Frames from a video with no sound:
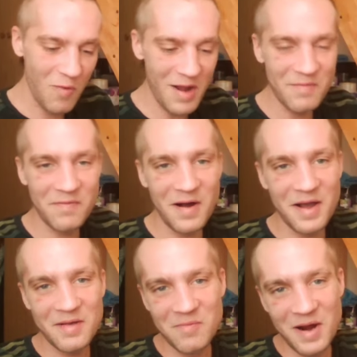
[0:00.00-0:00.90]

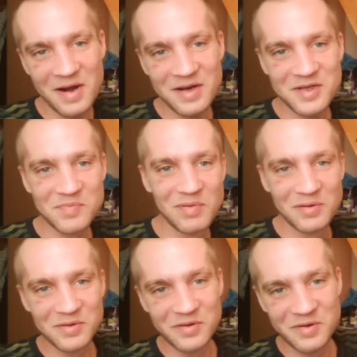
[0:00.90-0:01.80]
Wi-Fi, wireless,
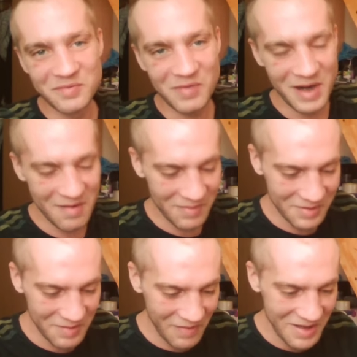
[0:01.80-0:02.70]
Bluetooth, whatever
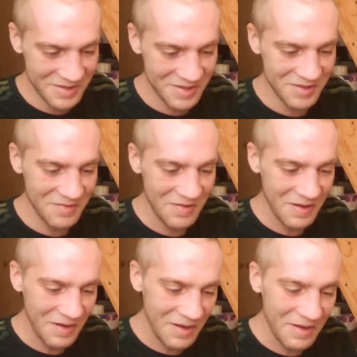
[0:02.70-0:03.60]
devices
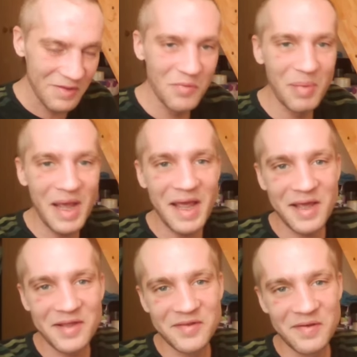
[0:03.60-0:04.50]
to
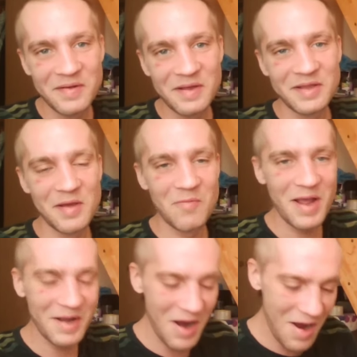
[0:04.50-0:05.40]
bed. They
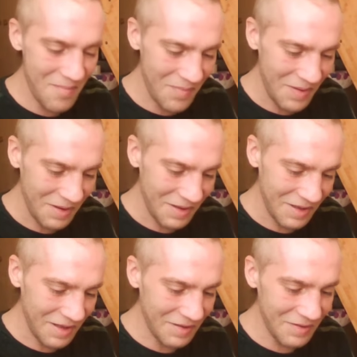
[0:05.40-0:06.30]
wake up
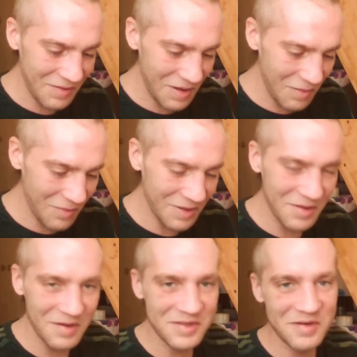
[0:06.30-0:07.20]
and they look at
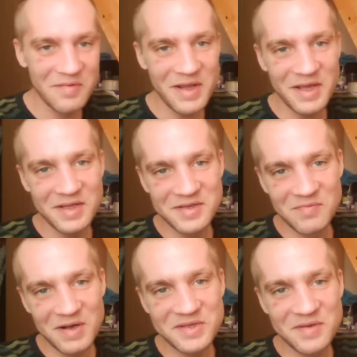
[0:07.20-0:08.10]
their screens,
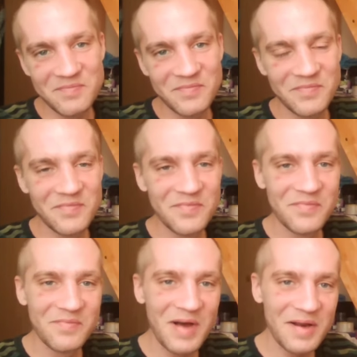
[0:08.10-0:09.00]
watch some,
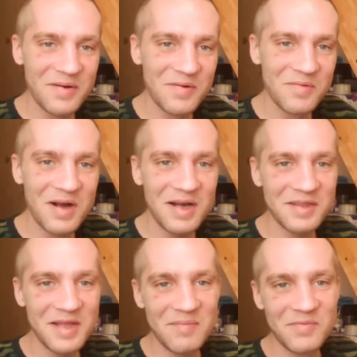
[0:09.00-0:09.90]
I don't know,
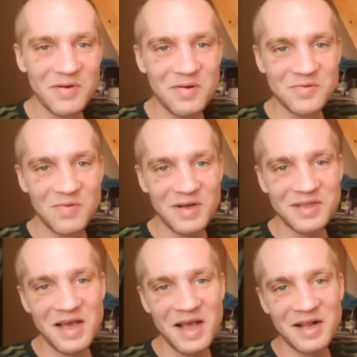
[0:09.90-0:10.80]
goddamn knows
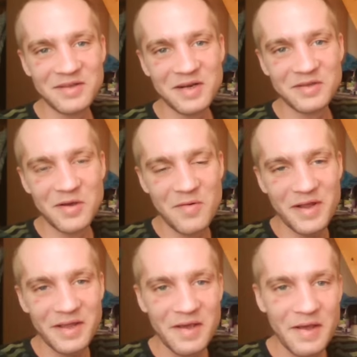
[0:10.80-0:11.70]
what the hell they're
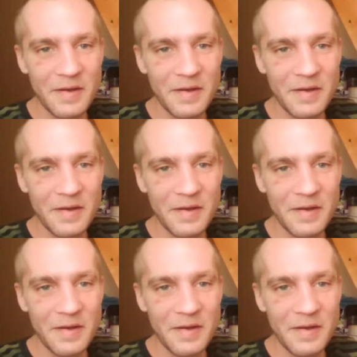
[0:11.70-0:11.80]
doing.